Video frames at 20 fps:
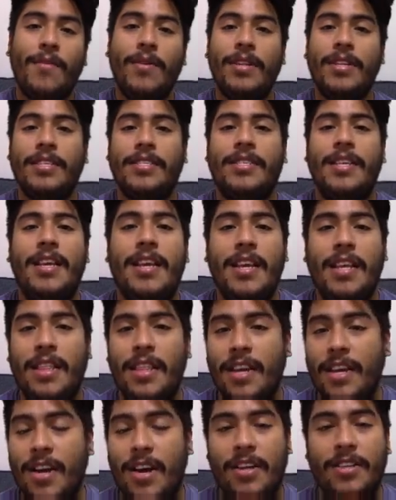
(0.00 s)
want to see
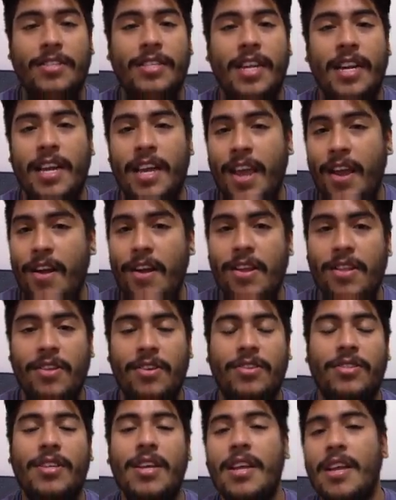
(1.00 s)
the Godzilla
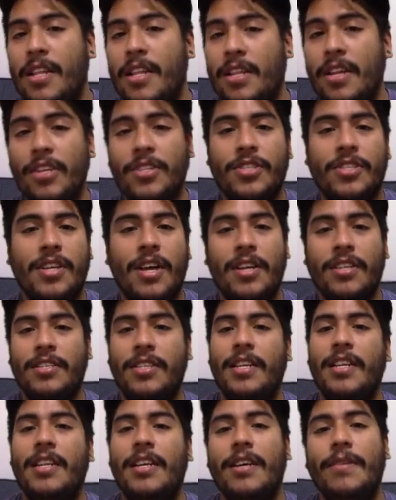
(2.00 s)
characters. Not just
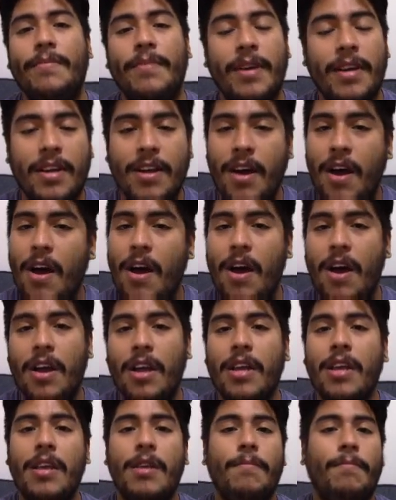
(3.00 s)
Godzilla, but
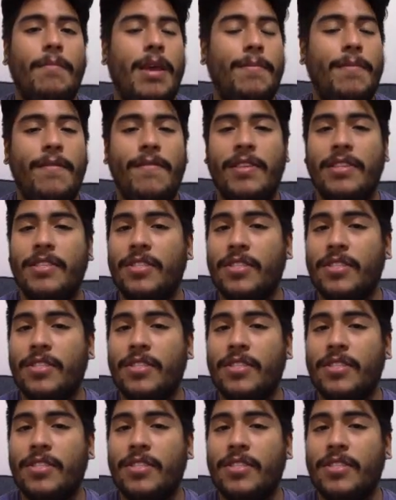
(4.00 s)
Kong, maybe even